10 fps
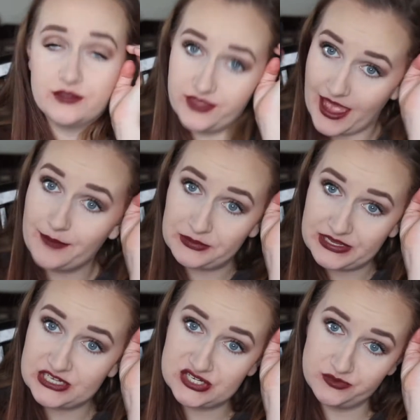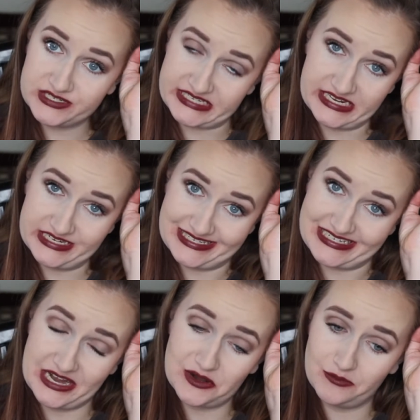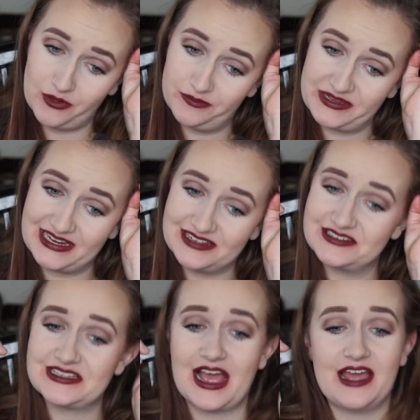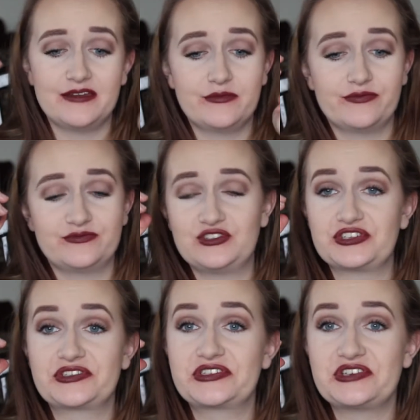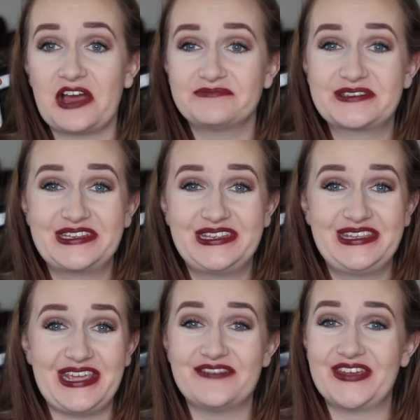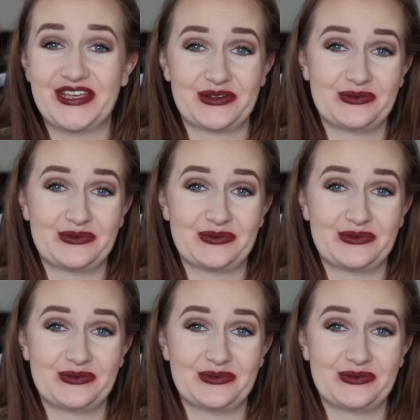The application once again is terrible because I've just stopped giving a